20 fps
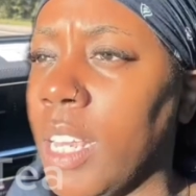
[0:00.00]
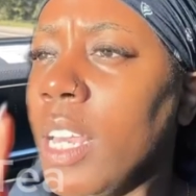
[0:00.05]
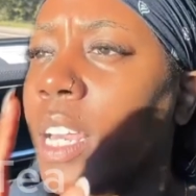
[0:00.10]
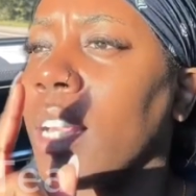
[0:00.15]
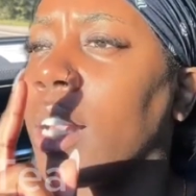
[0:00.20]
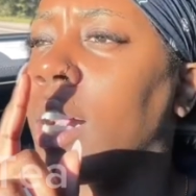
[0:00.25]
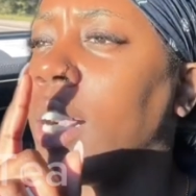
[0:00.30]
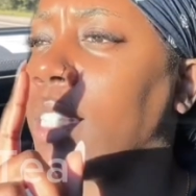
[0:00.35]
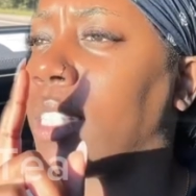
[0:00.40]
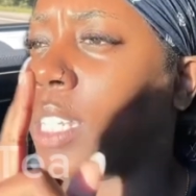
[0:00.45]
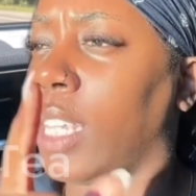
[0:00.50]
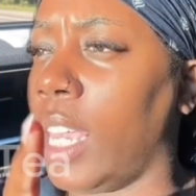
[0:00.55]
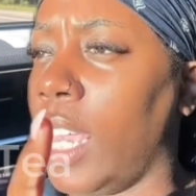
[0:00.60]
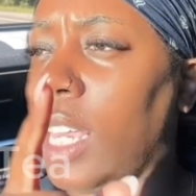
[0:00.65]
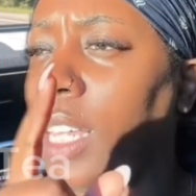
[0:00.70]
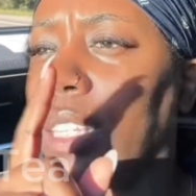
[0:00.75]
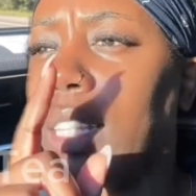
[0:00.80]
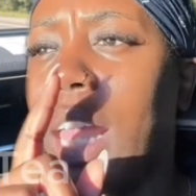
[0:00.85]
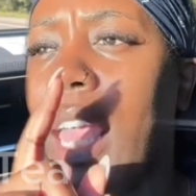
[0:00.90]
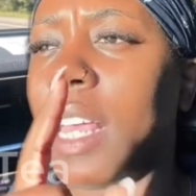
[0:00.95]
Cause he
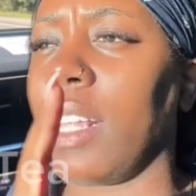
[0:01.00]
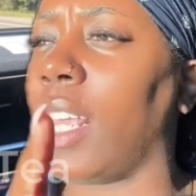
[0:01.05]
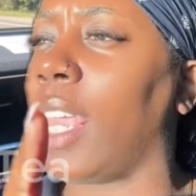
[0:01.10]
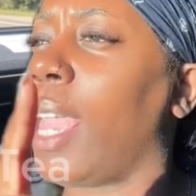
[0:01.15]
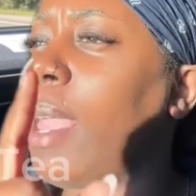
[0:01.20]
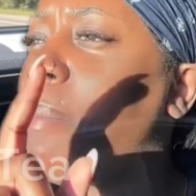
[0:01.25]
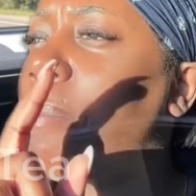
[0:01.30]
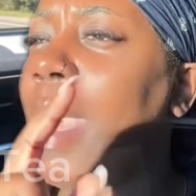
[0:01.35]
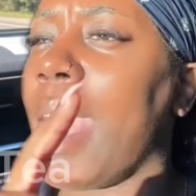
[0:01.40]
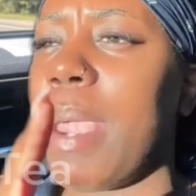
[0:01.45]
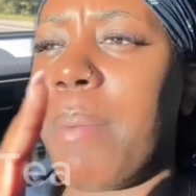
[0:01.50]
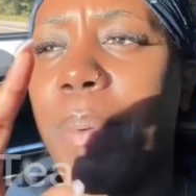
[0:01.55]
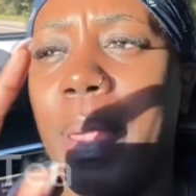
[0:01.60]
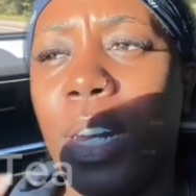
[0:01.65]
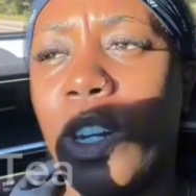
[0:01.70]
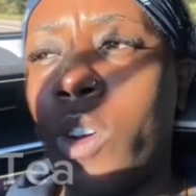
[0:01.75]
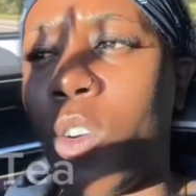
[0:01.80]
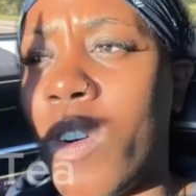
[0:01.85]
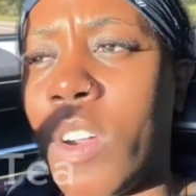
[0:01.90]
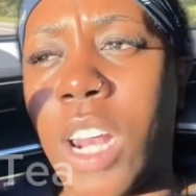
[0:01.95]
may be
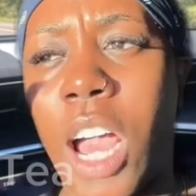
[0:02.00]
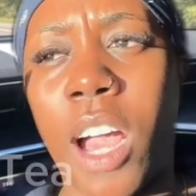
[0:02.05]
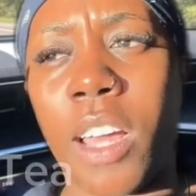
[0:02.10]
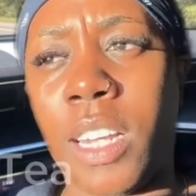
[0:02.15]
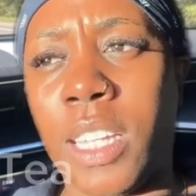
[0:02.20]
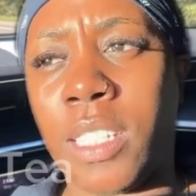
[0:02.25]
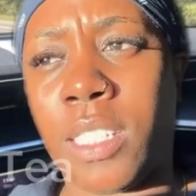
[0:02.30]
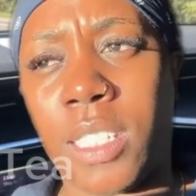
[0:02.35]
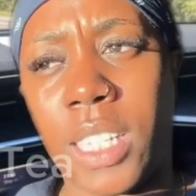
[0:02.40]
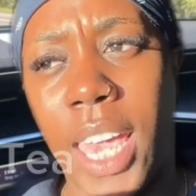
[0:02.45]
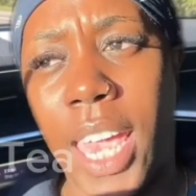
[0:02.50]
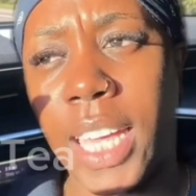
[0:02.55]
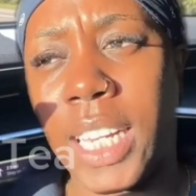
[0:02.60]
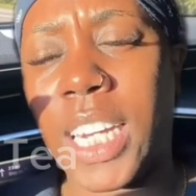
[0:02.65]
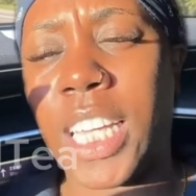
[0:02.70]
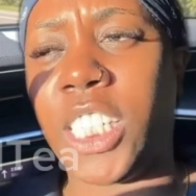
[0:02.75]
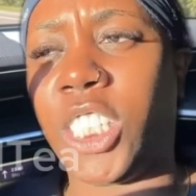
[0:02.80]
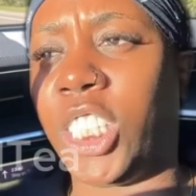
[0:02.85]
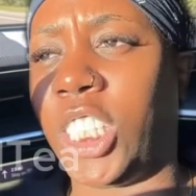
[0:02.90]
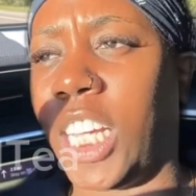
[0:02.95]
doing all this
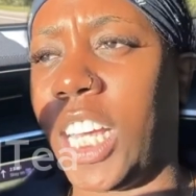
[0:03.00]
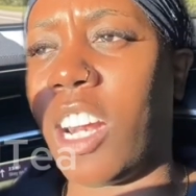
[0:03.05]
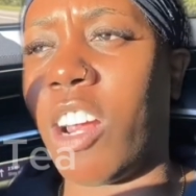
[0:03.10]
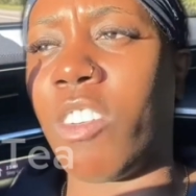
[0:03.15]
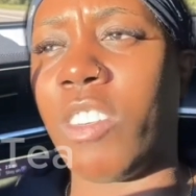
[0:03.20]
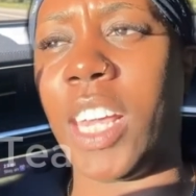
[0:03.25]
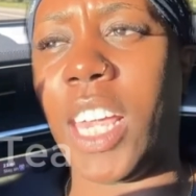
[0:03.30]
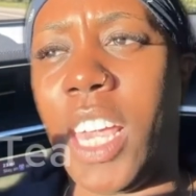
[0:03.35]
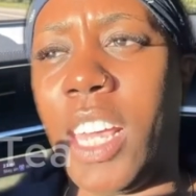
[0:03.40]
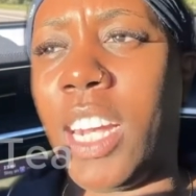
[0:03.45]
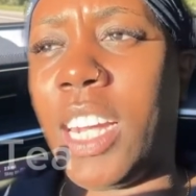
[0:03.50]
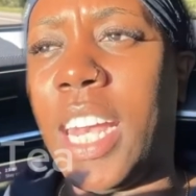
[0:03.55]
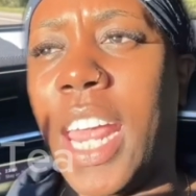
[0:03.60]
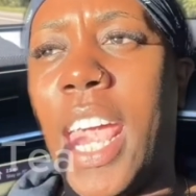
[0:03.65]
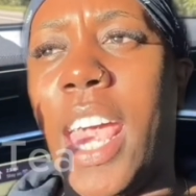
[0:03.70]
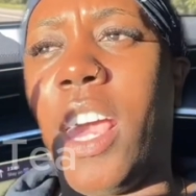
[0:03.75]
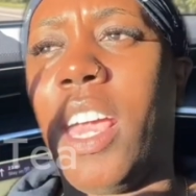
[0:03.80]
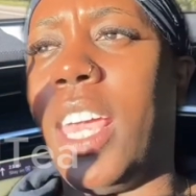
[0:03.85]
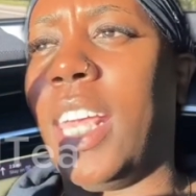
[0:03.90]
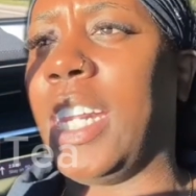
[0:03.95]
ignorant shit on the
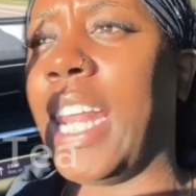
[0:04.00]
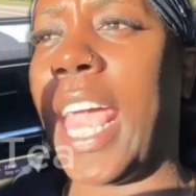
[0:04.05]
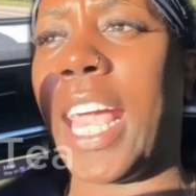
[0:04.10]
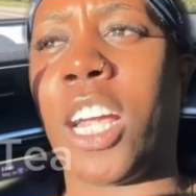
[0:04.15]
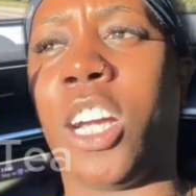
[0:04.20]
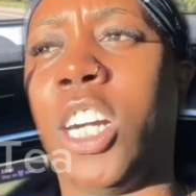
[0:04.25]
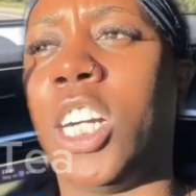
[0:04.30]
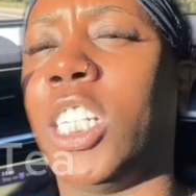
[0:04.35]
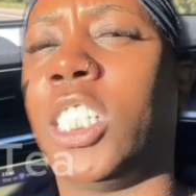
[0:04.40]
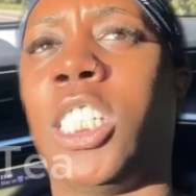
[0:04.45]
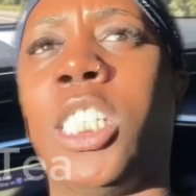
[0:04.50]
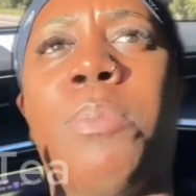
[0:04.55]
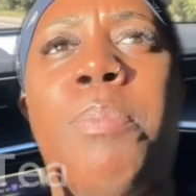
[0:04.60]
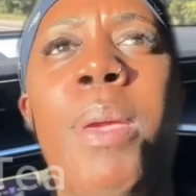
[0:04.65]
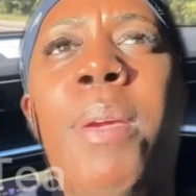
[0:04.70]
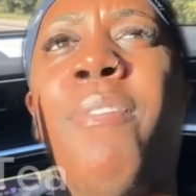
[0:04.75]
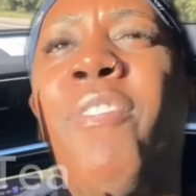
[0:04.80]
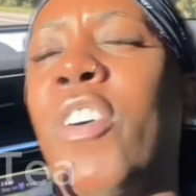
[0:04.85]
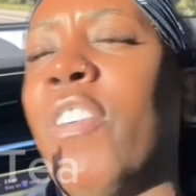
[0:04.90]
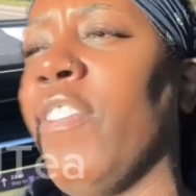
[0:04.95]
internet, and that could just be
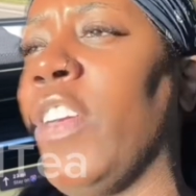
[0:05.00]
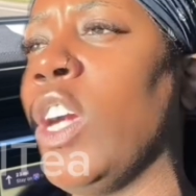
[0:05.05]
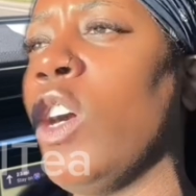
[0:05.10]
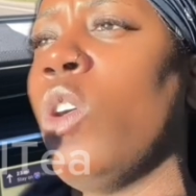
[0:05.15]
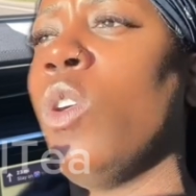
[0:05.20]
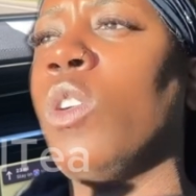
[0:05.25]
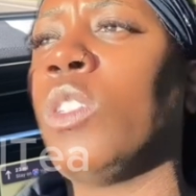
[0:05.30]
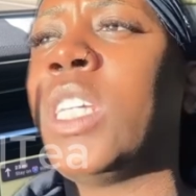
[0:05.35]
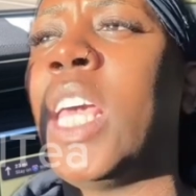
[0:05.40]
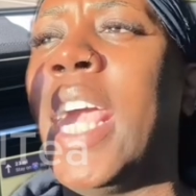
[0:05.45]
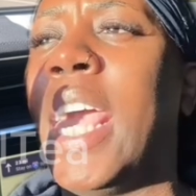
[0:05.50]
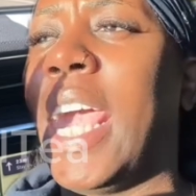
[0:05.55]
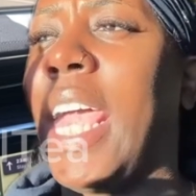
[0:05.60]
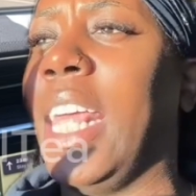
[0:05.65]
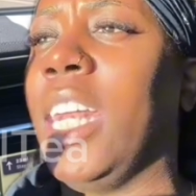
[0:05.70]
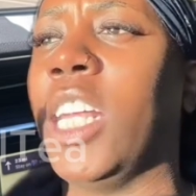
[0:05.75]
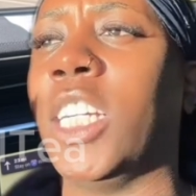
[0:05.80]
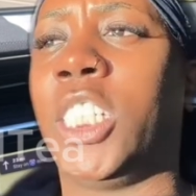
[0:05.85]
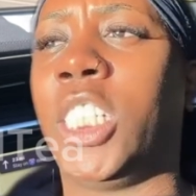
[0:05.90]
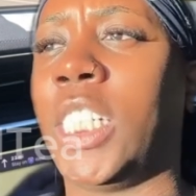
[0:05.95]
for views and
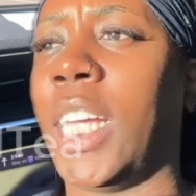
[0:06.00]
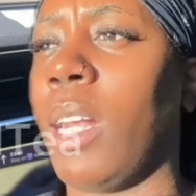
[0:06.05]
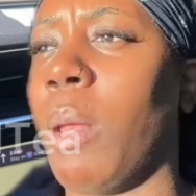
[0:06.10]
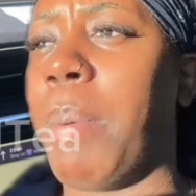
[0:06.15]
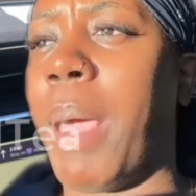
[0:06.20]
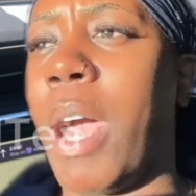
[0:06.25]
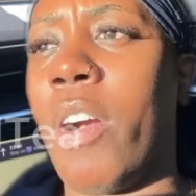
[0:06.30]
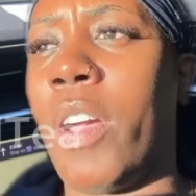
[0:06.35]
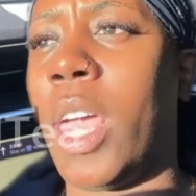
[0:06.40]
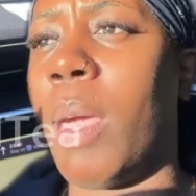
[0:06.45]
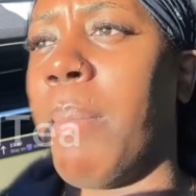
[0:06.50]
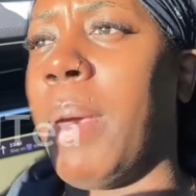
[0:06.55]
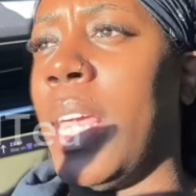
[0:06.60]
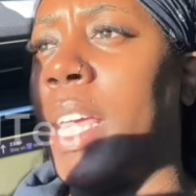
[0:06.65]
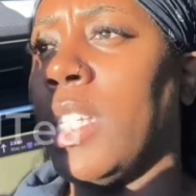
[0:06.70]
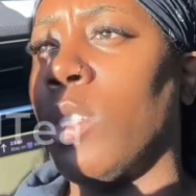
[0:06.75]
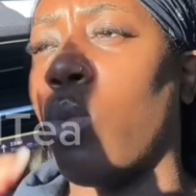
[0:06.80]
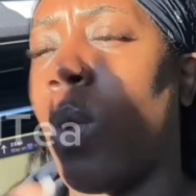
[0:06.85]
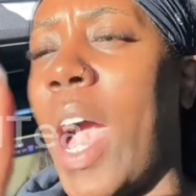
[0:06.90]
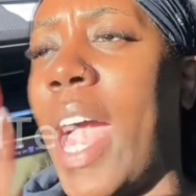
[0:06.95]
the shit about him and his
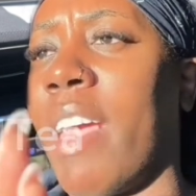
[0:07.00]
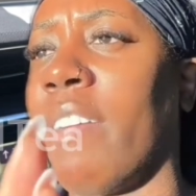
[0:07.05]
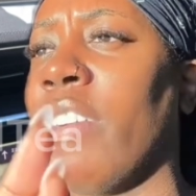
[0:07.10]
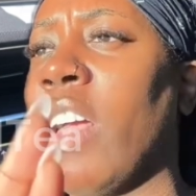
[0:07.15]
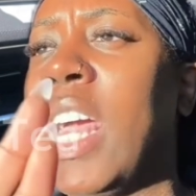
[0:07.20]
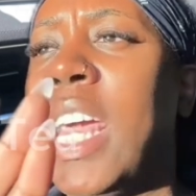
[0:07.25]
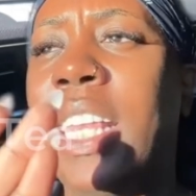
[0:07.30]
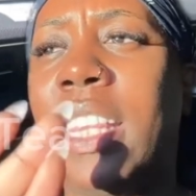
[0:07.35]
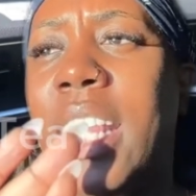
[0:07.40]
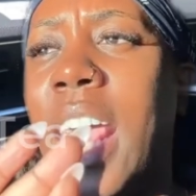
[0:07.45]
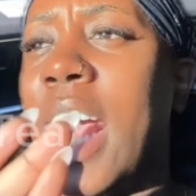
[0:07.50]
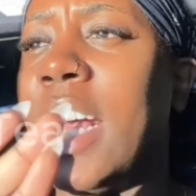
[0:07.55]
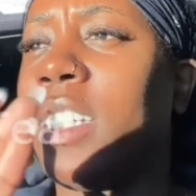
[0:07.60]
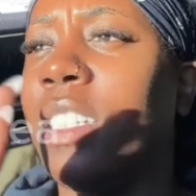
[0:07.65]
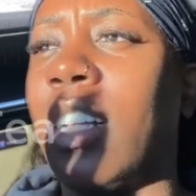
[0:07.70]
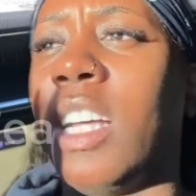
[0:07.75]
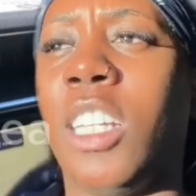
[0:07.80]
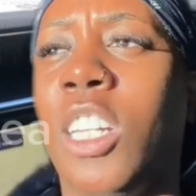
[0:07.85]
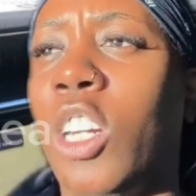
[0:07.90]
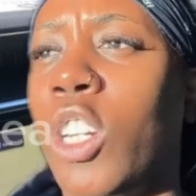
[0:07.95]
wife that has
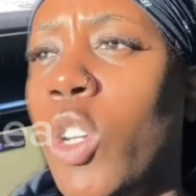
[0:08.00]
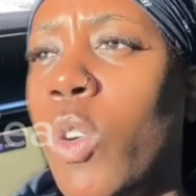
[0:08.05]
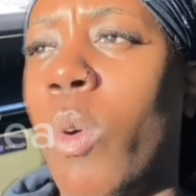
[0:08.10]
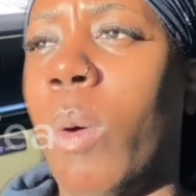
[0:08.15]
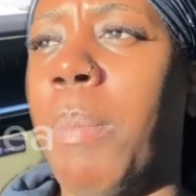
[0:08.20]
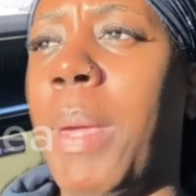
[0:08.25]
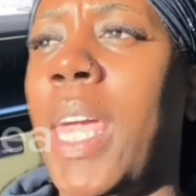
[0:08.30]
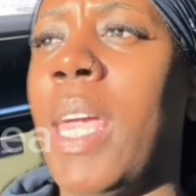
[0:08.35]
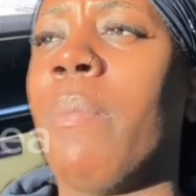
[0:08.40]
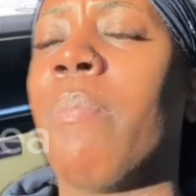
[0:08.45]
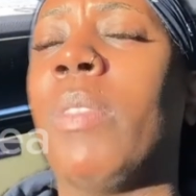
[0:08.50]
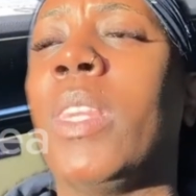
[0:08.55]
nothing to do with me.